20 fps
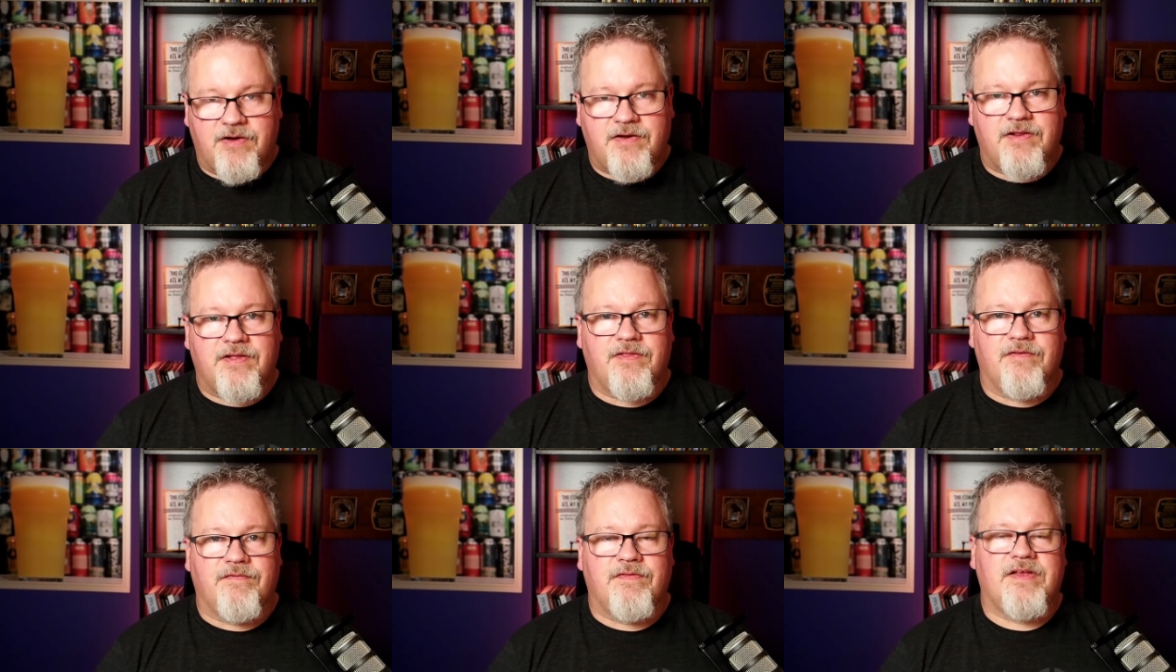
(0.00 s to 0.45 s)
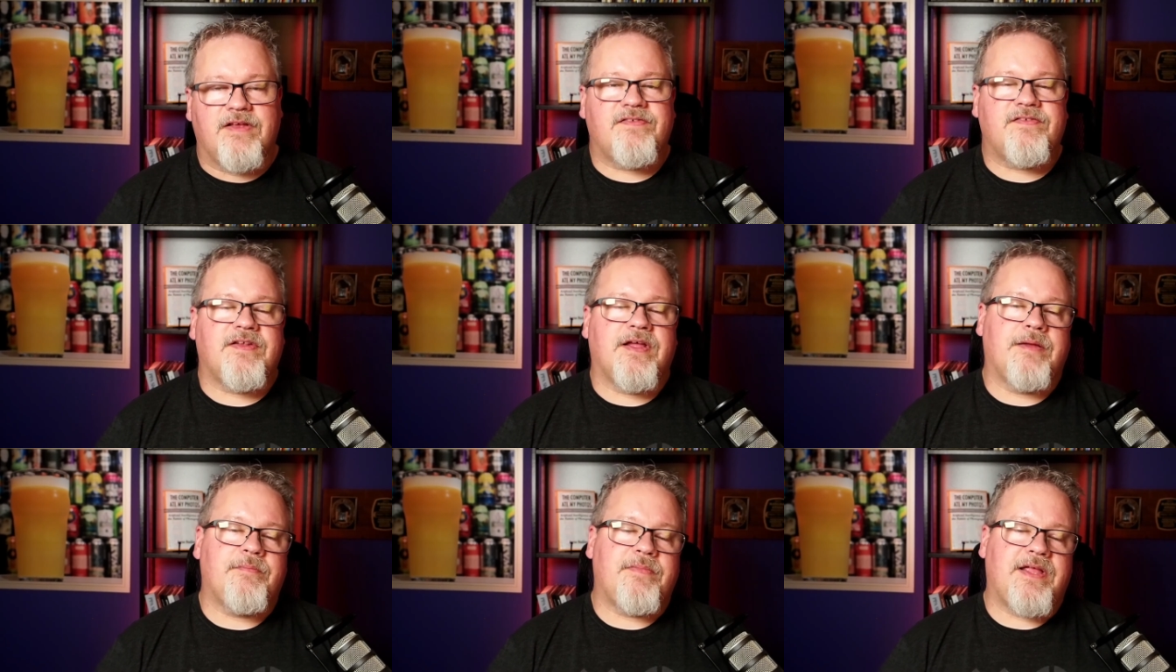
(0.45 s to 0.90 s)
the
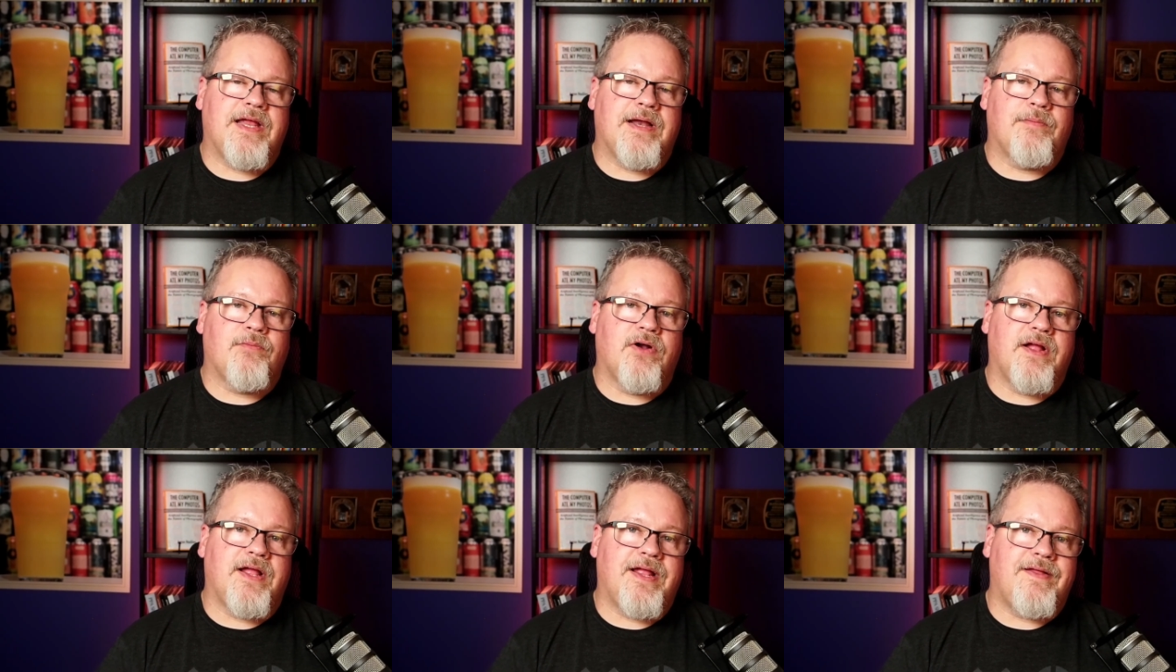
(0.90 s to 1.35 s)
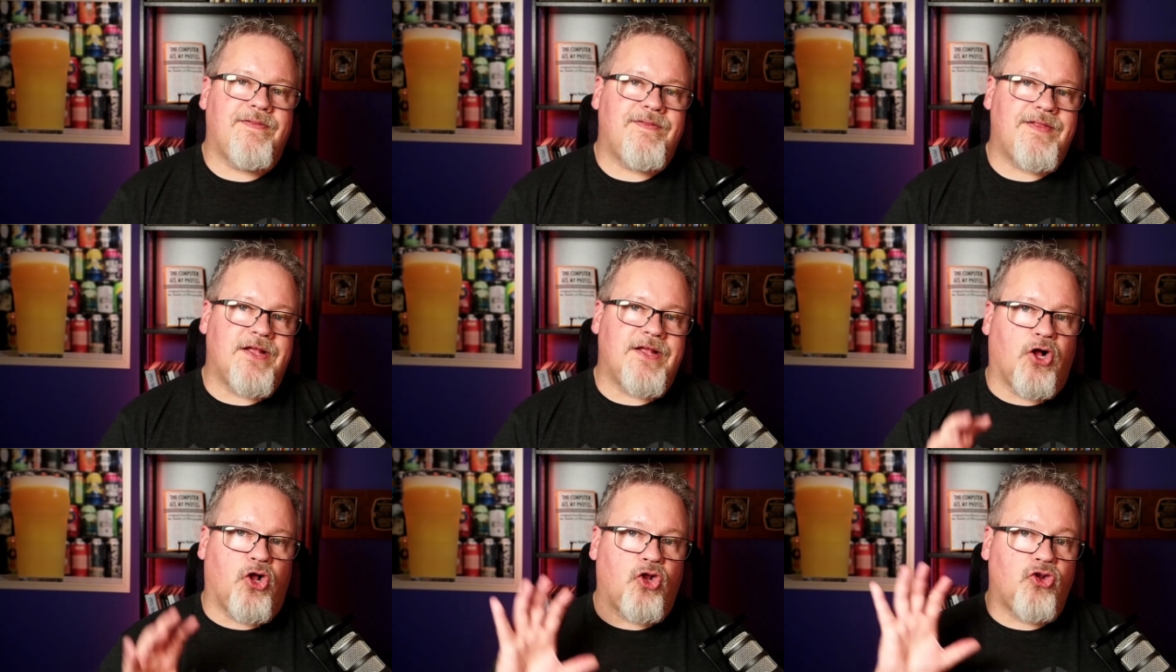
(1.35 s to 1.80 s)
FaceTime camera, and
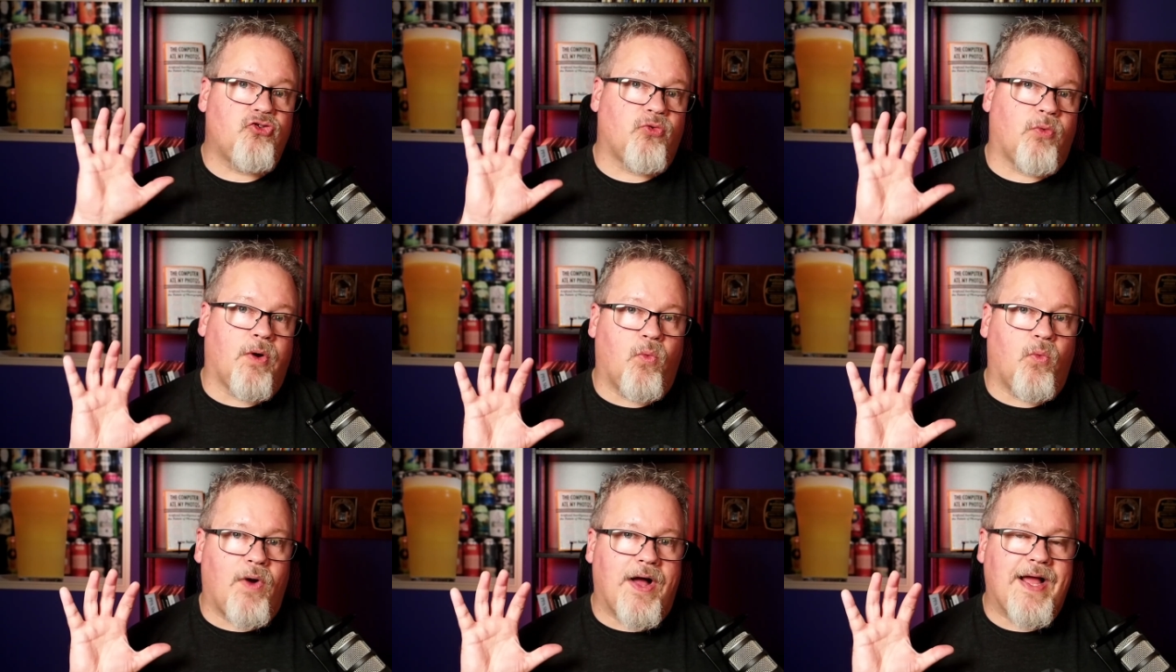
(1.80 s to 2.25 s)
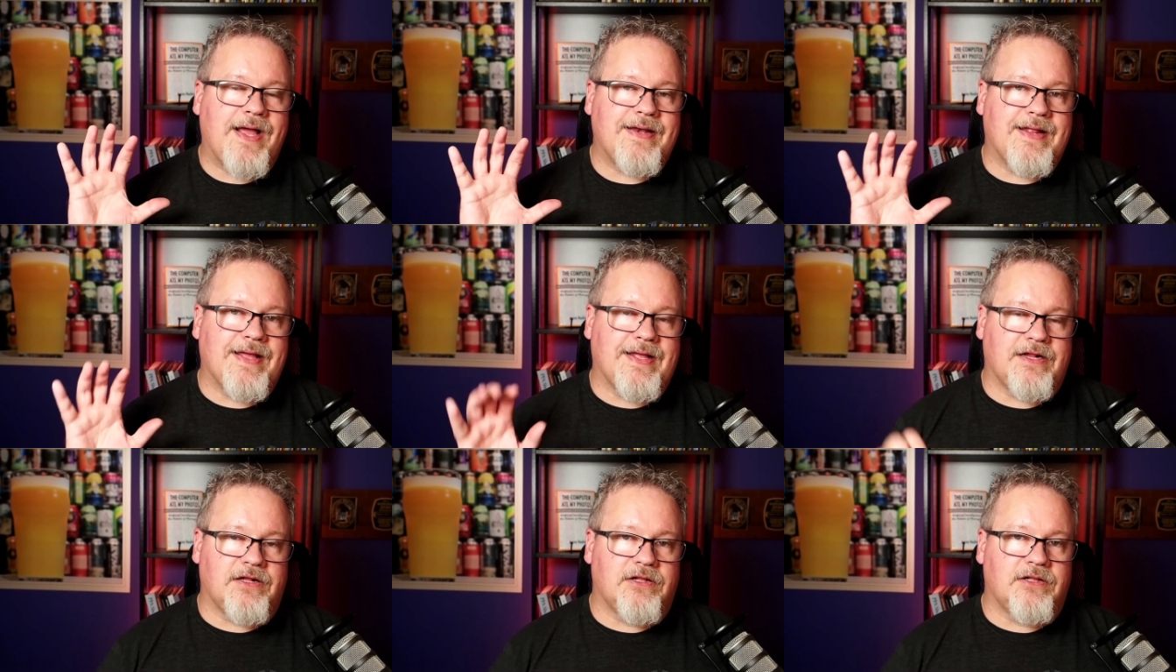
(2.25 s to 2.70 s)
the ultra wide
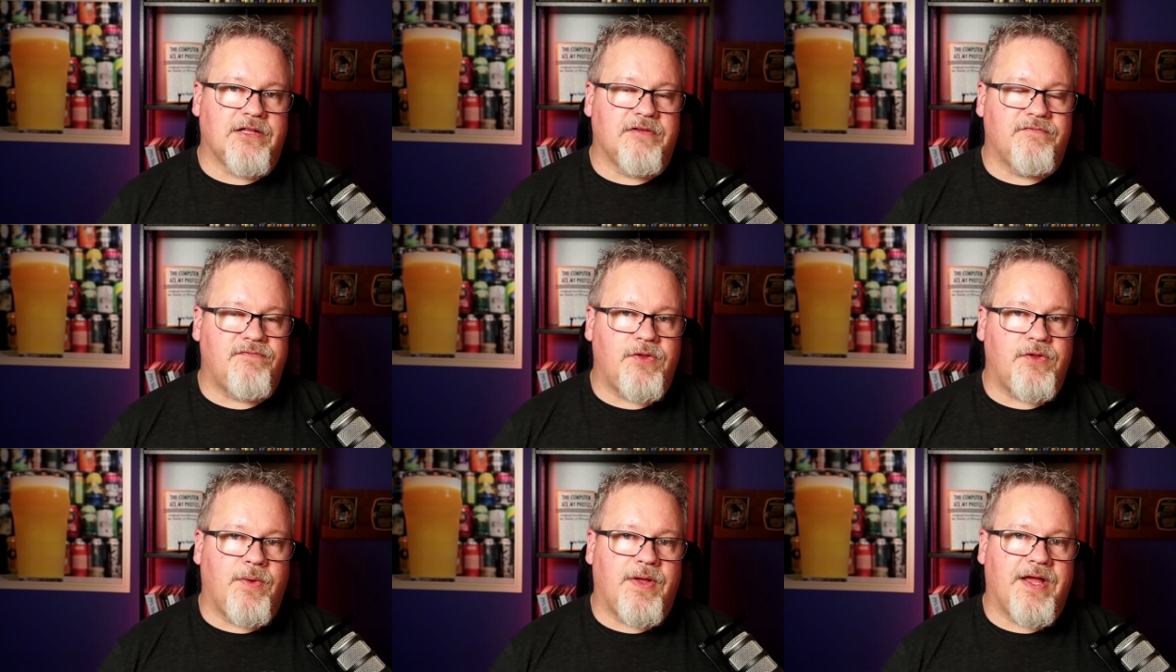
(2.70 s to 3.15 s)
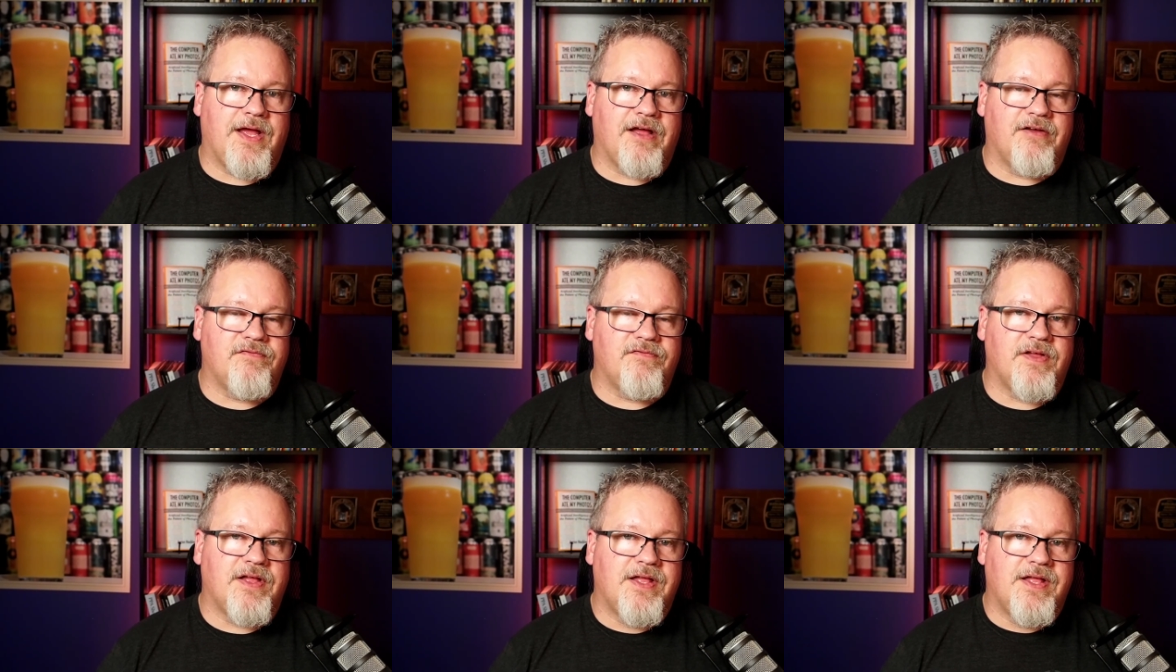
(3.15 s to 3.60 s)
angle, if you
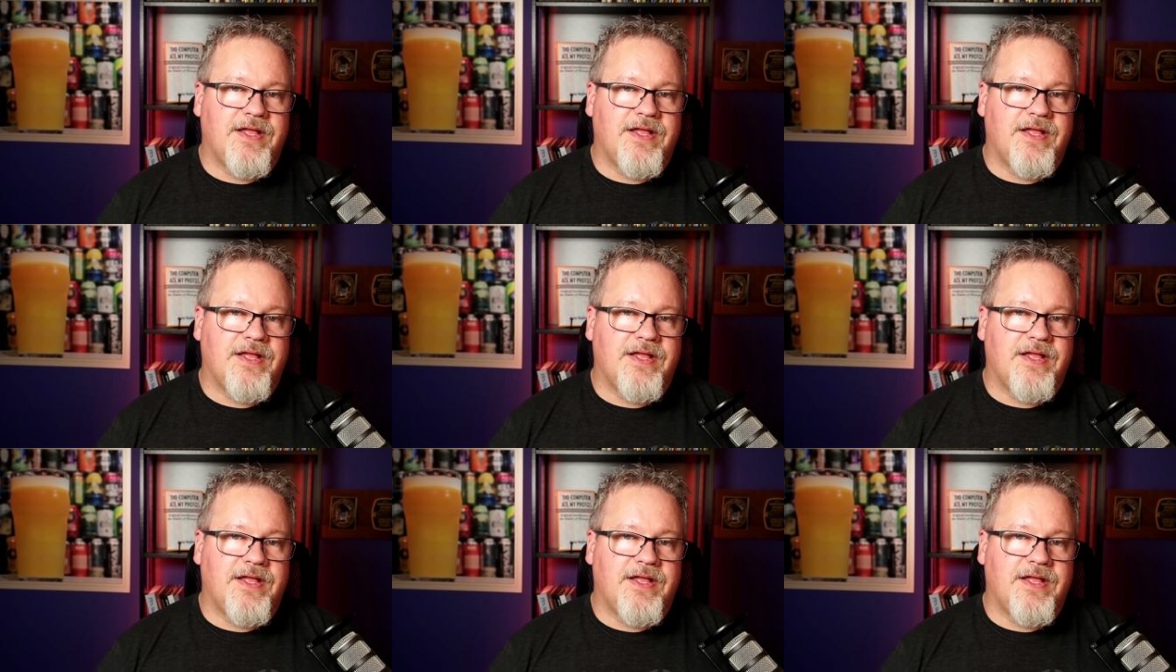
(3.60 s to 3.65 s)
have,